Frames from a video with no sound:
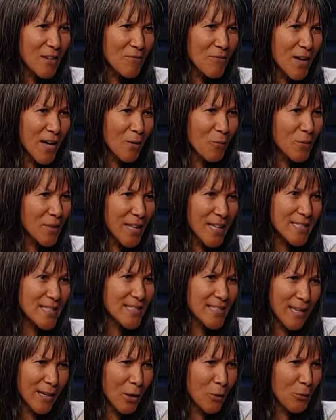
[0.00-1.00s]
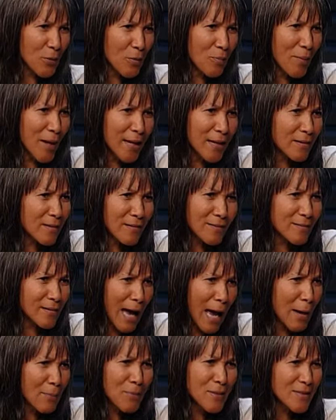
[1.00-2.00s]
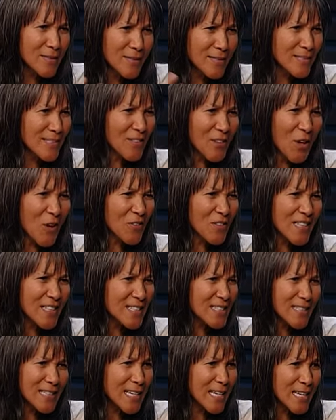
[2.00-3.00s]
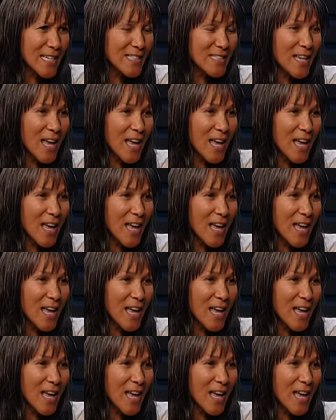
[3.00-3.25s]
Yvonne, with that sale with my diamonds and all these things.